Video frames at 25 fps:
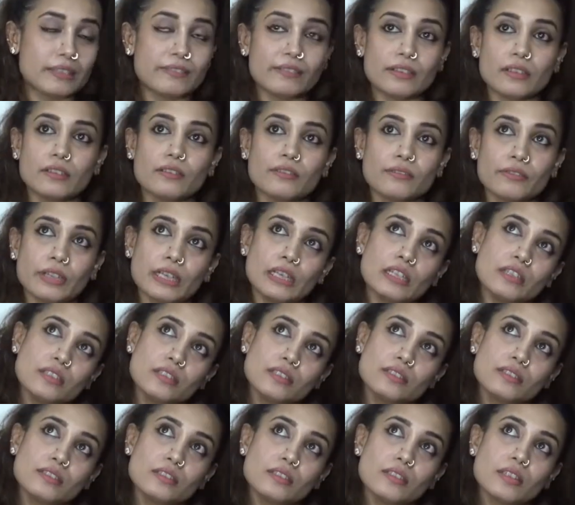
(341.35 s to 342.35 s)
But then when
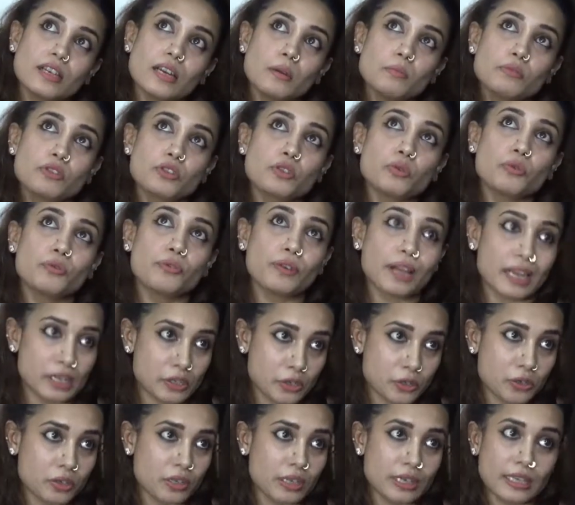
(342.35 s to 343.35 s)
it comes to
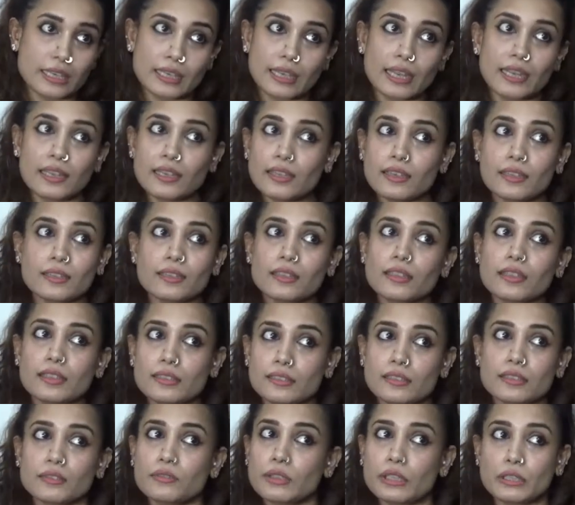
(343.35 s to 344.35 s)
fashion, like any other
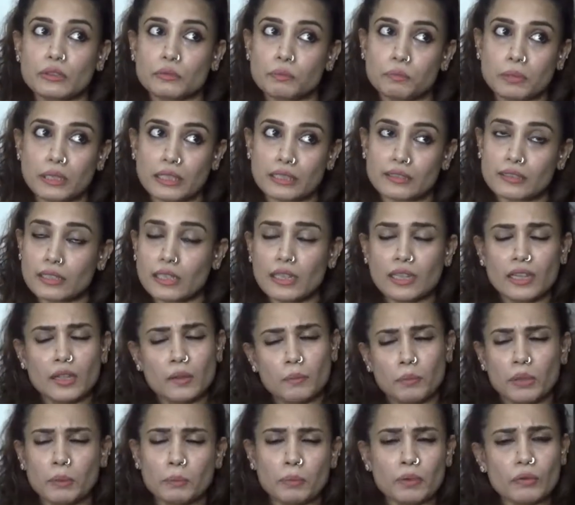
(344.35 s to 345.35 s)
conservative place,
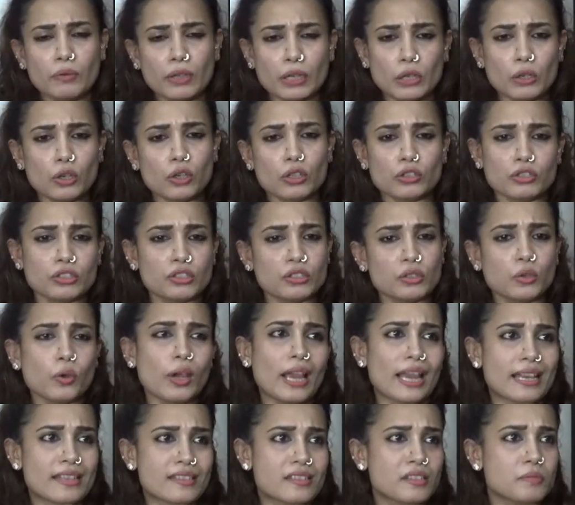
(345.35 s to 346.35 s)
people were not
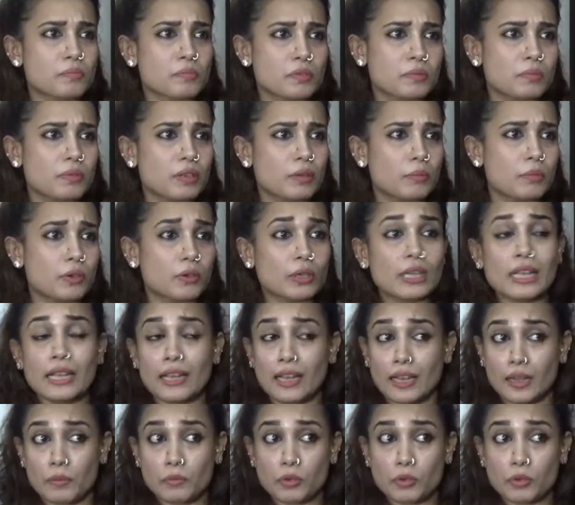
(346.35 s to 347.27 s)
so acceptable about.